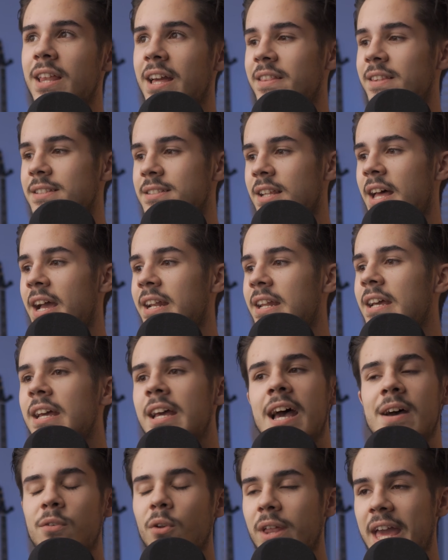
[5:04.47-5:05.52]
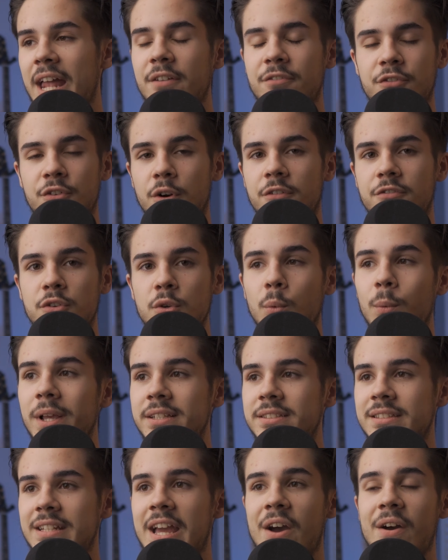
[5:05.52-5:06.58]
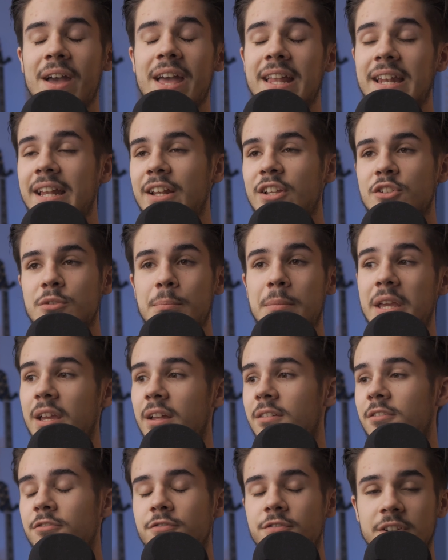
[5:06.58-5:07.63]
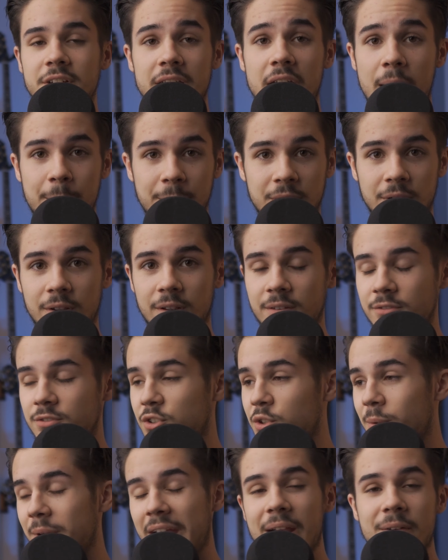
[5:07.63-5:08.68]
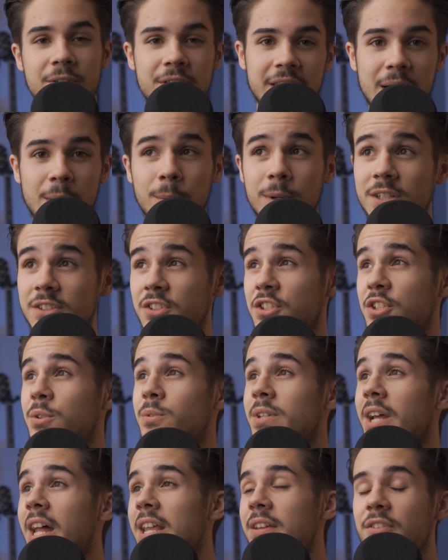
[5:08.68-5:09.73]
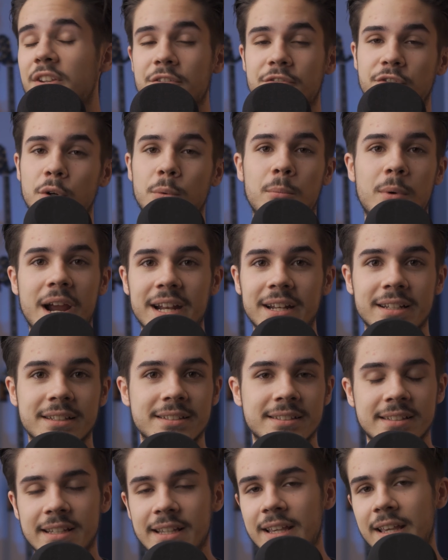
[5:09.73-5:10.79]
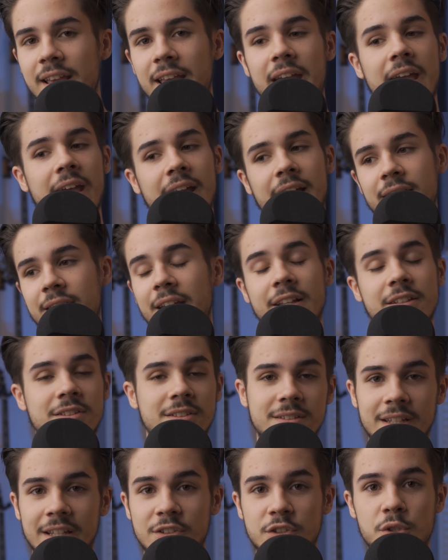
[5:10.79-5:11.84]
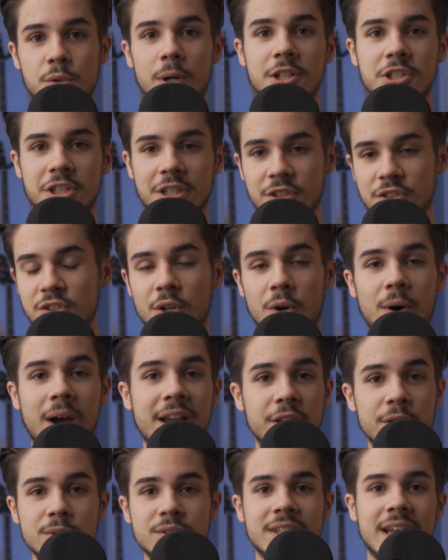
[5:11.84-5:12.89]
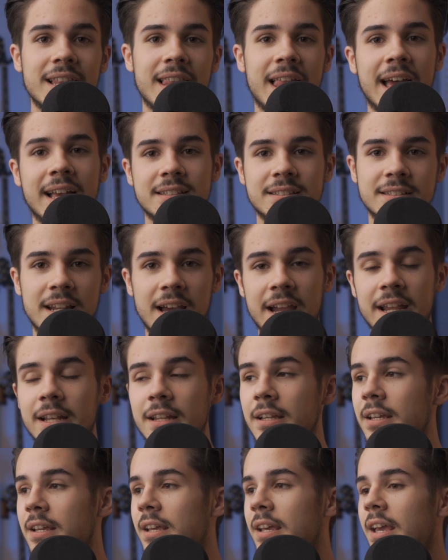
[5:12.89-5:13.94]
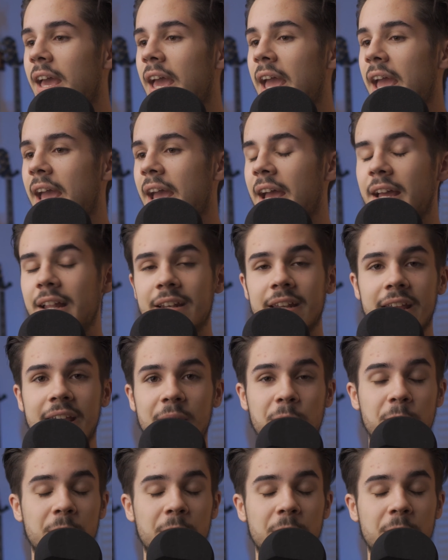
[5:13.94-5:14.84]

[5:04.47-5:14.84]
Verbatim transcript: like this light. I've only had it for a few weeks now, and it has been phenomenal. Doing everything I wanted to do, not even at full brightness, and it's it's crushing. So I used that last night and it